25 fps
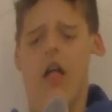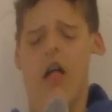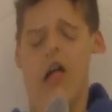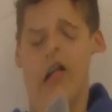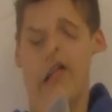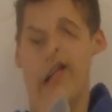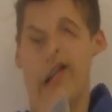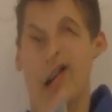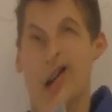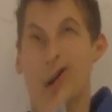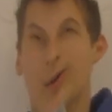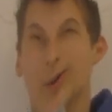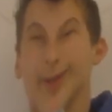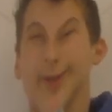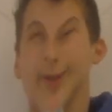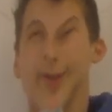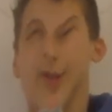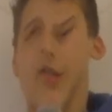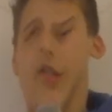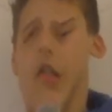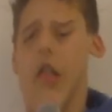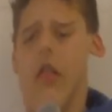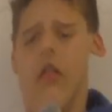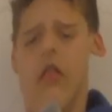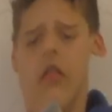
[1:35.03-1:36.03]
a cow with no
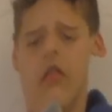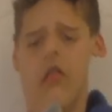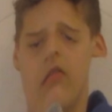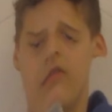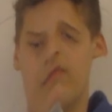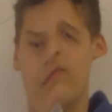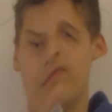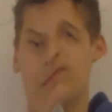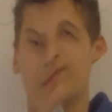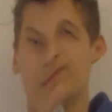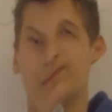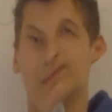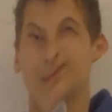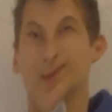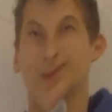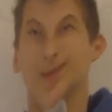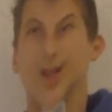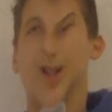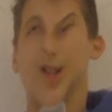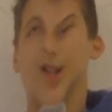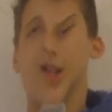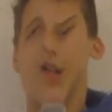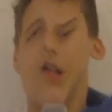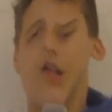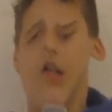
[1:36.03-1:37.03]
legs?
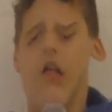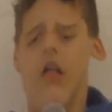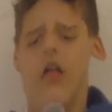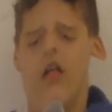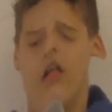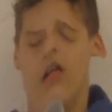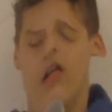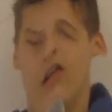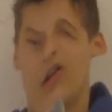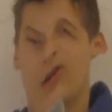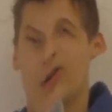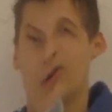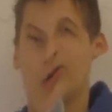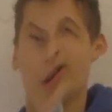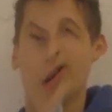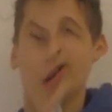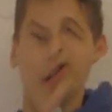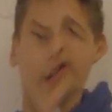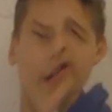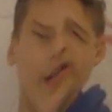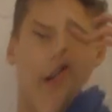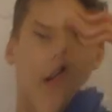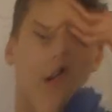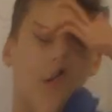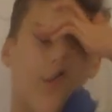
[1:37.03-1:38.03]
Ground
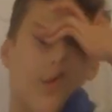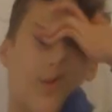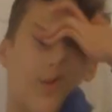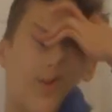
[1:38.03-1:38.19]
cow.